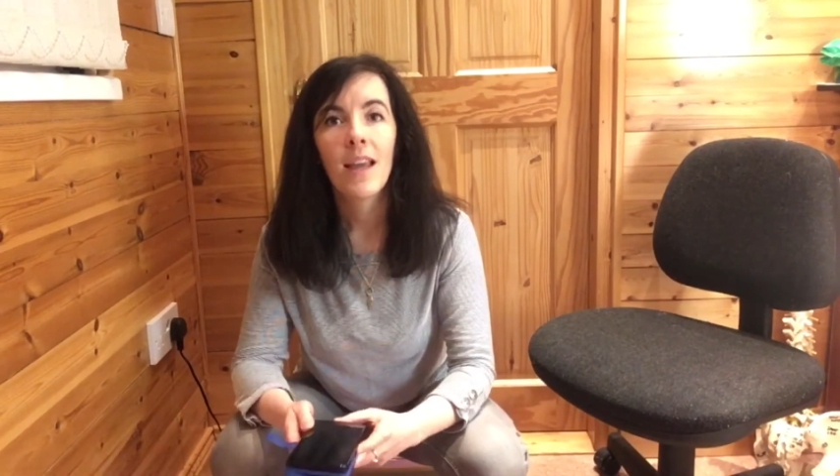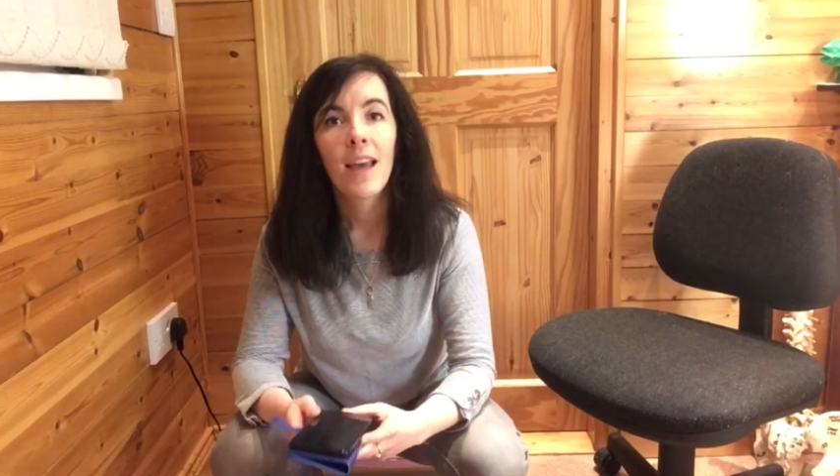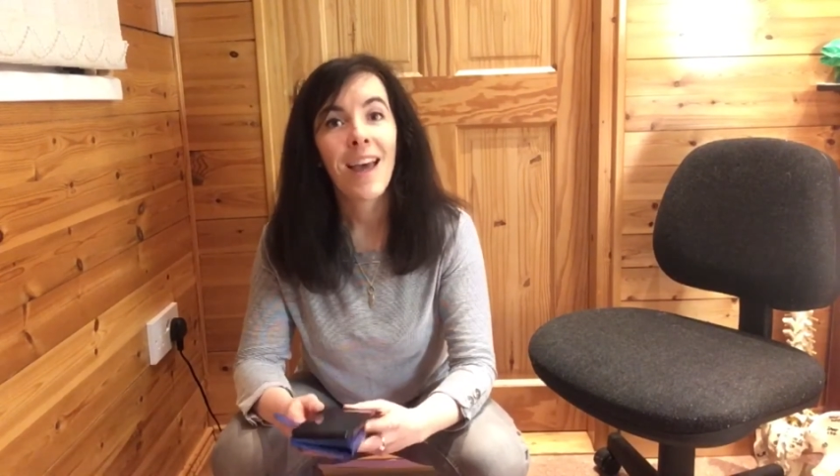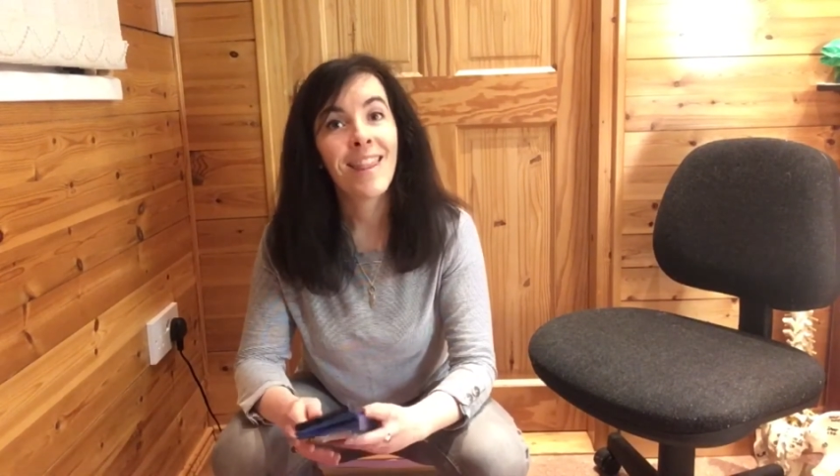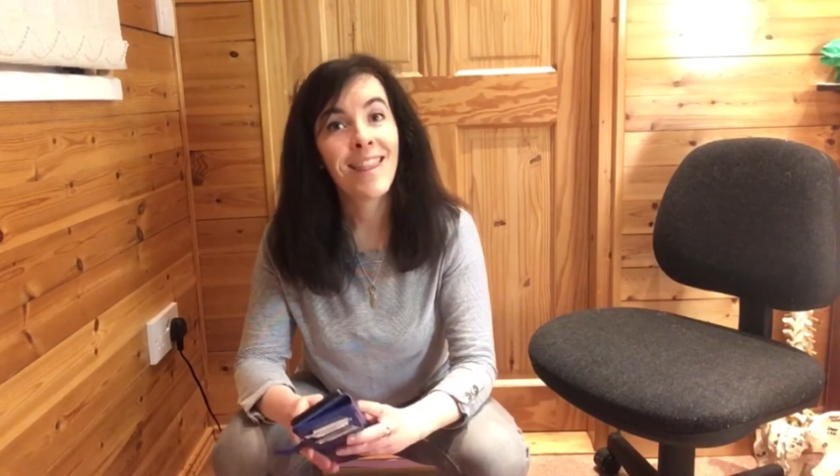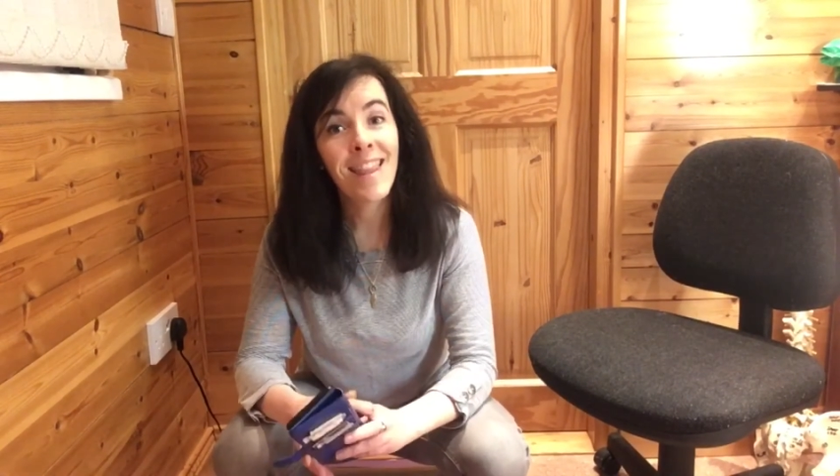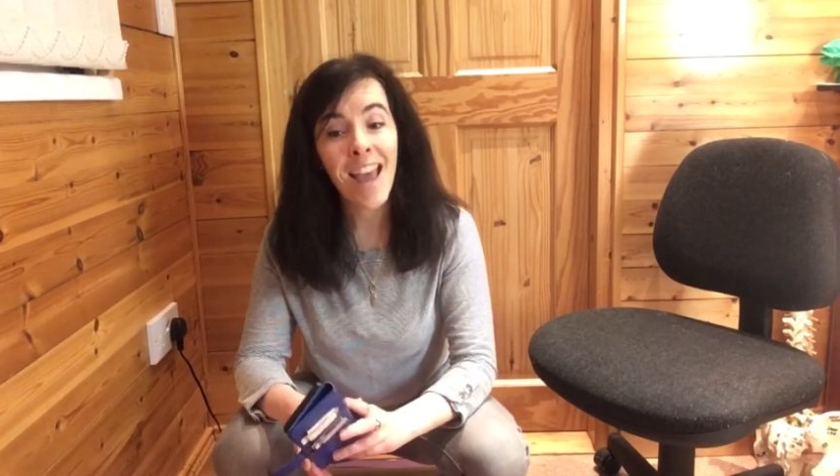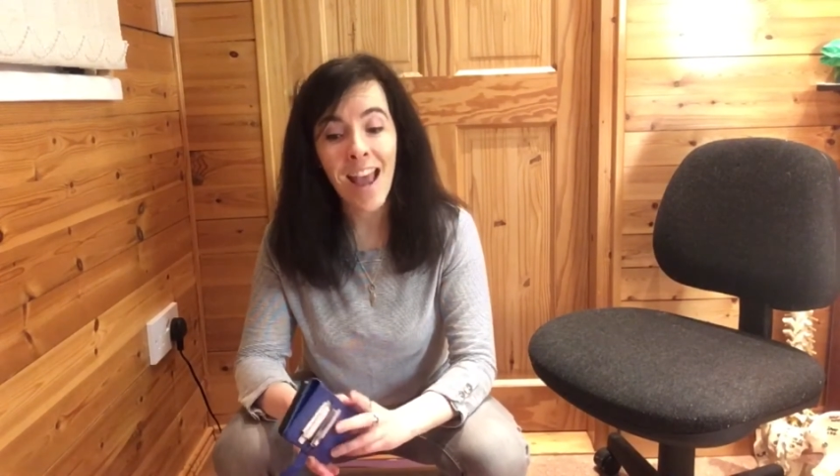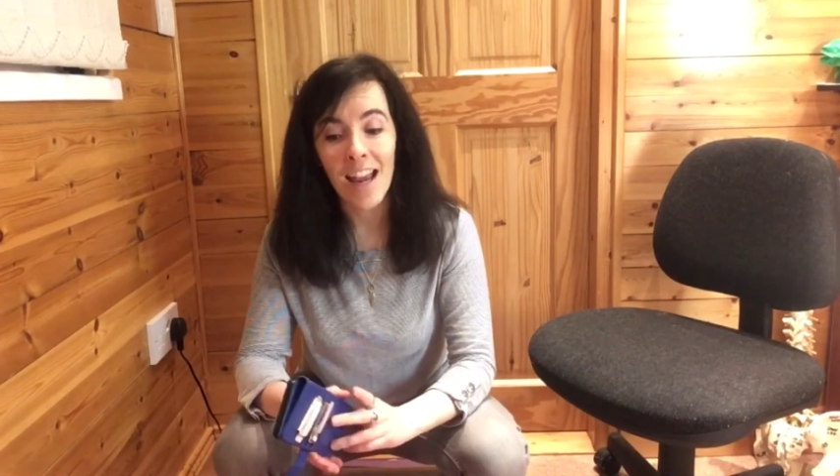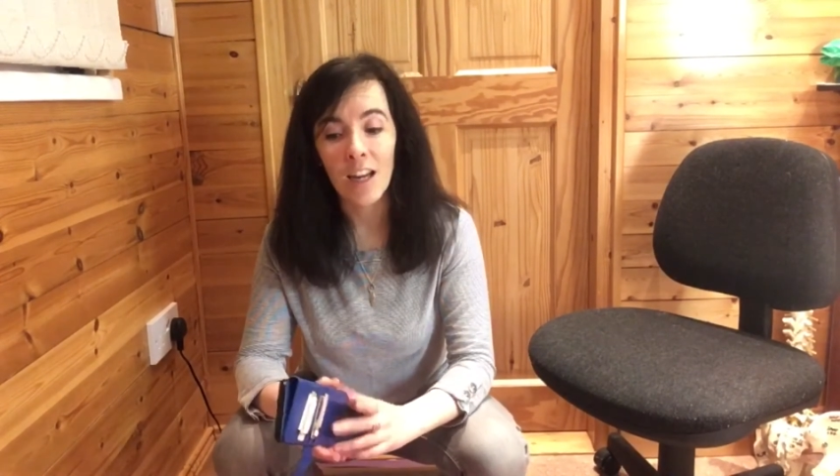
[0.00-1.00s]
And
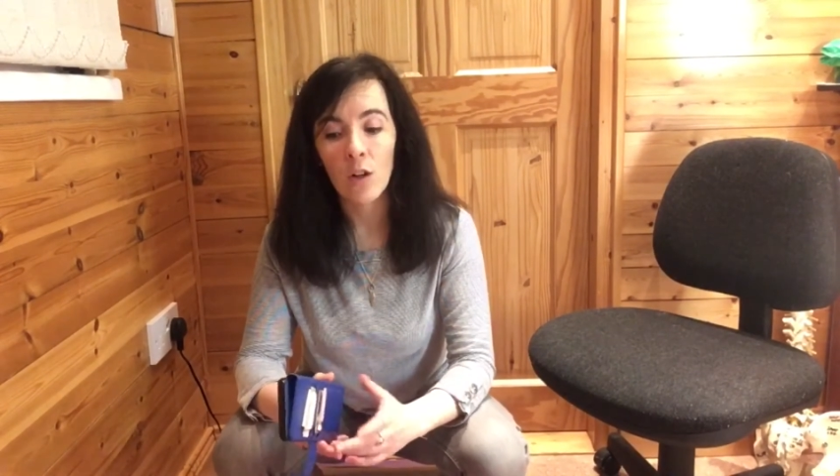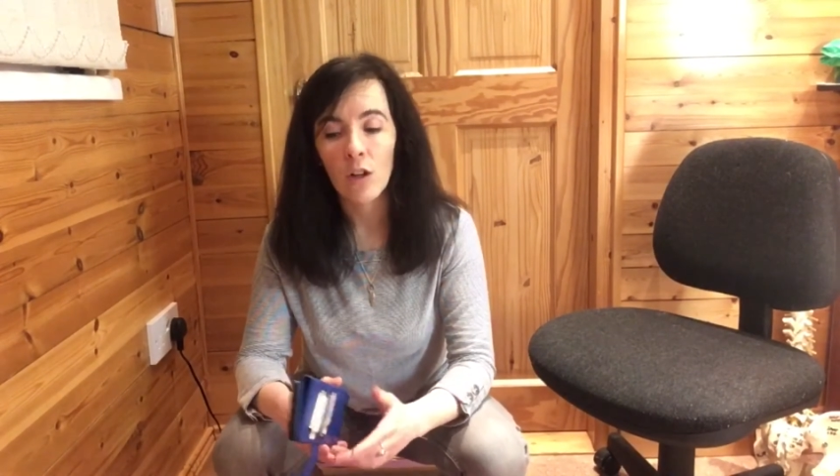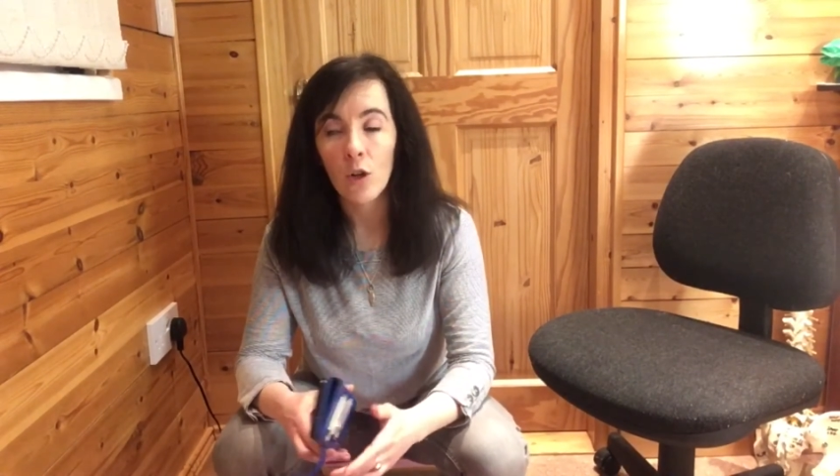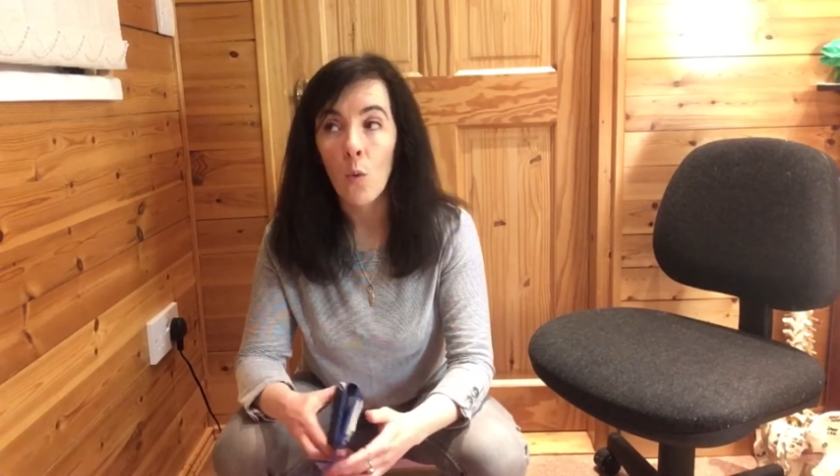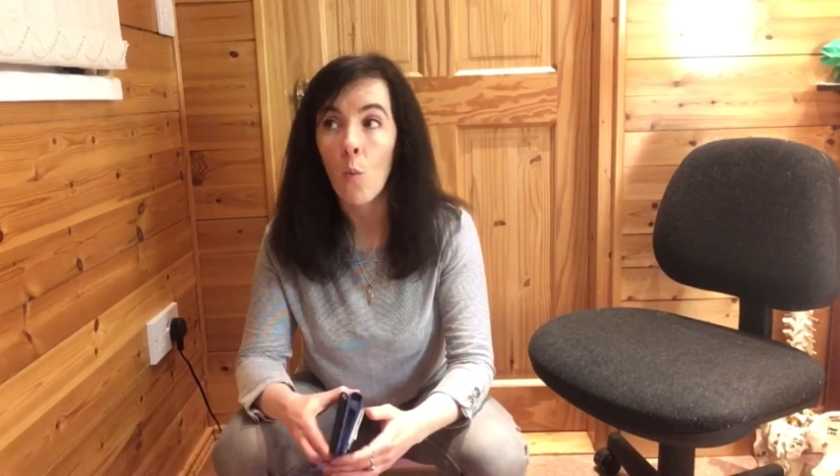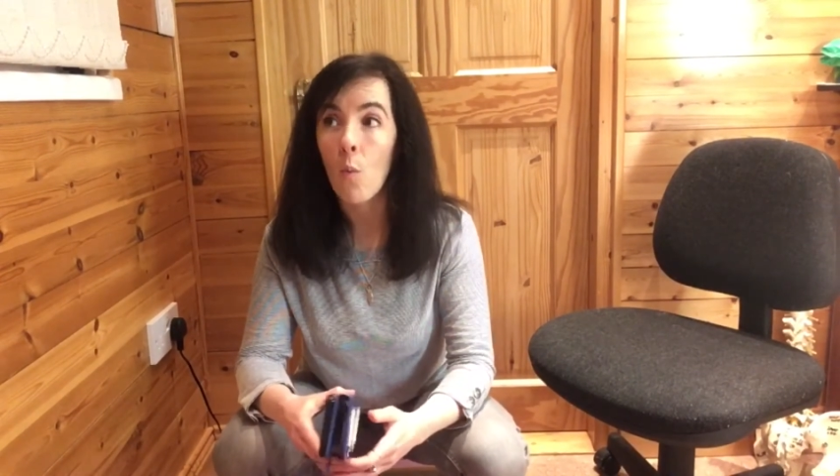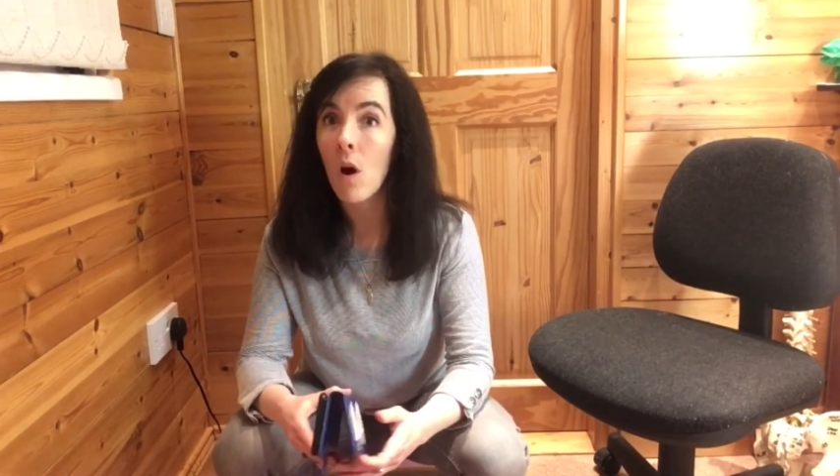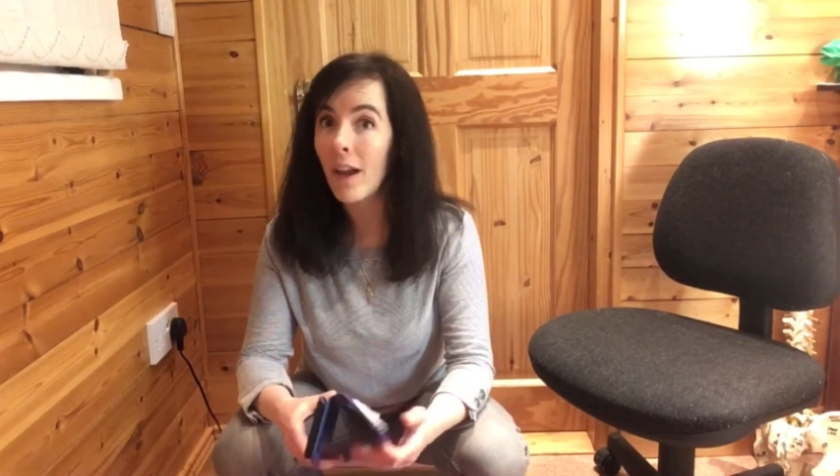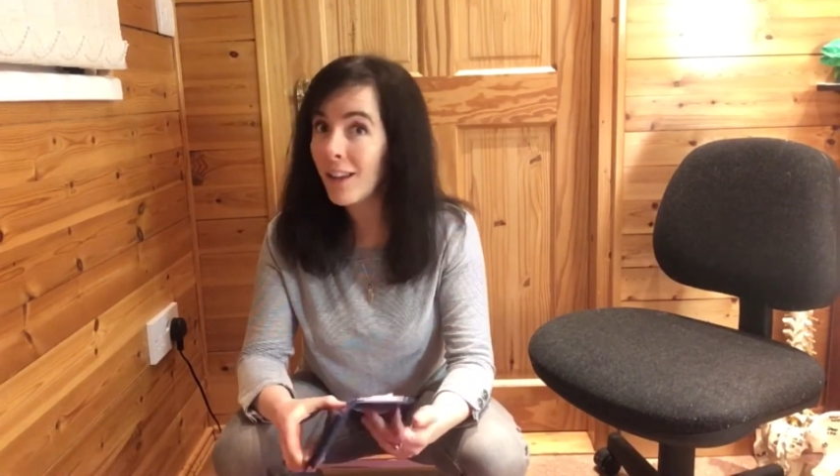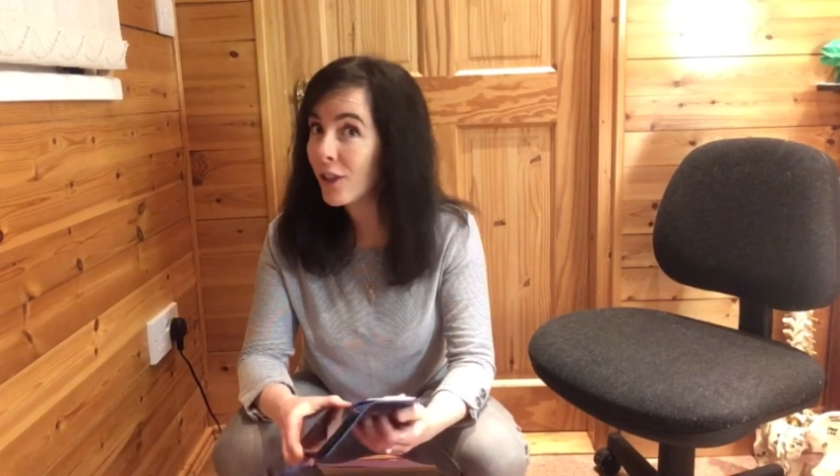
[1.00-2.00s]
then
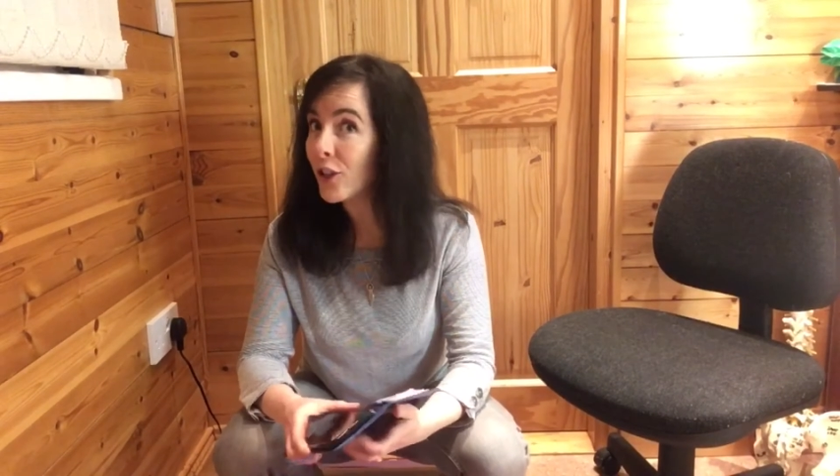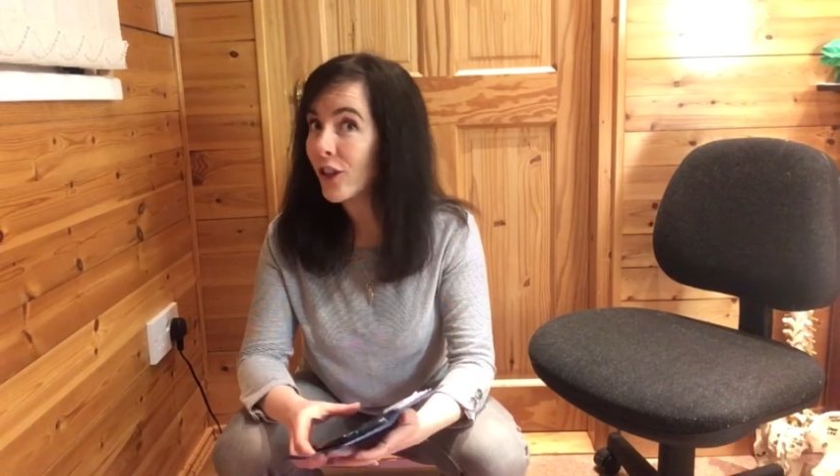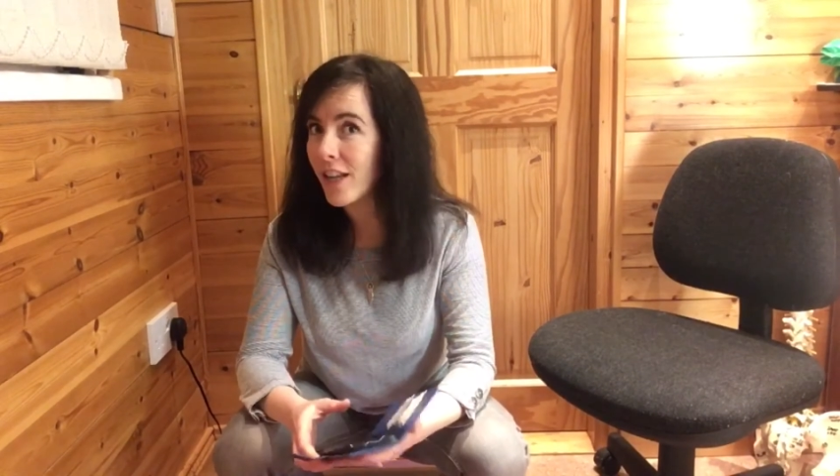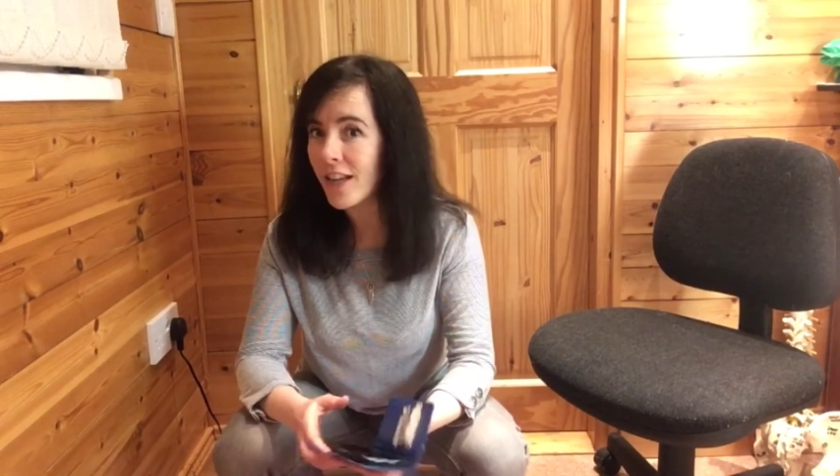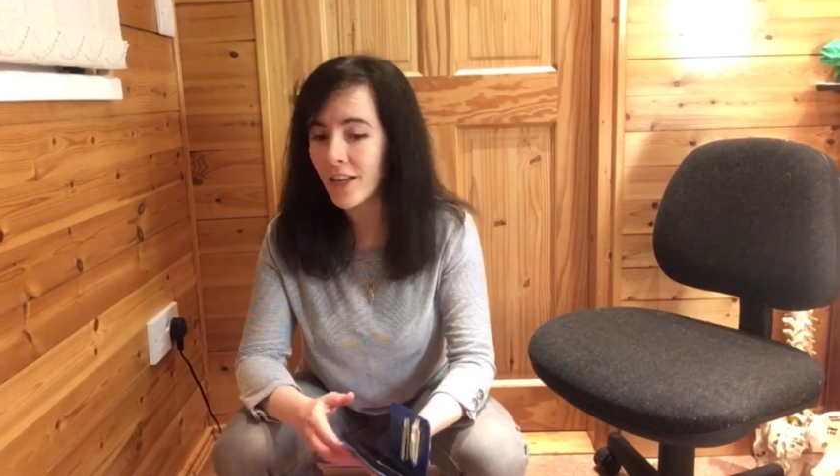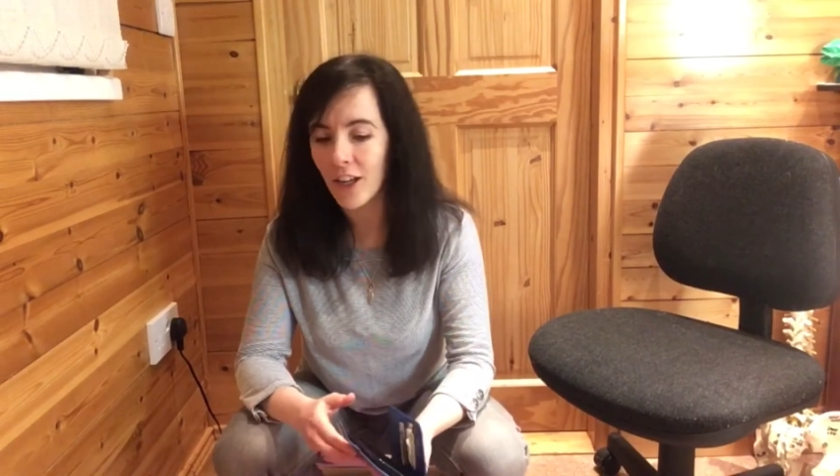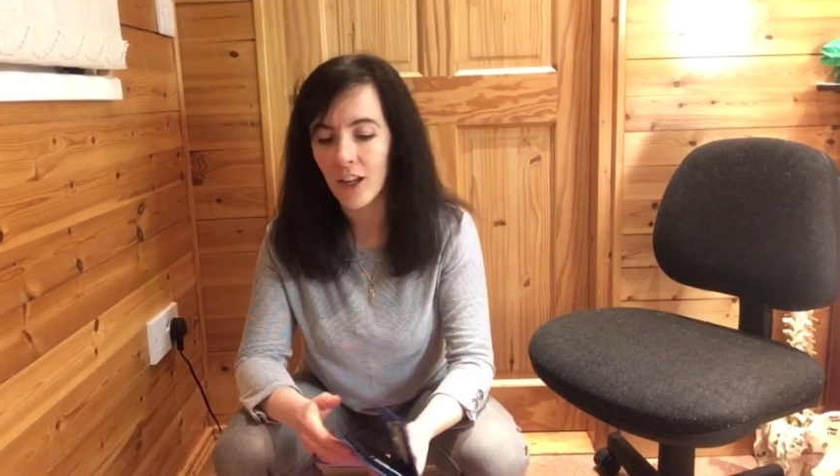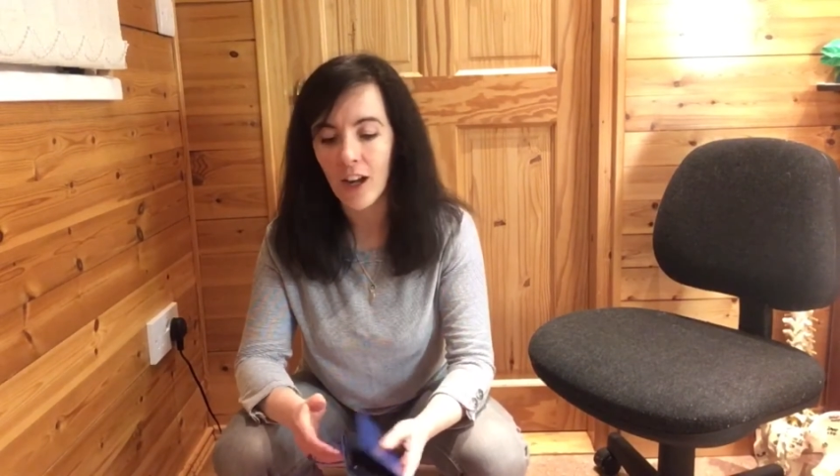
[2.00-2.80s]
while you're here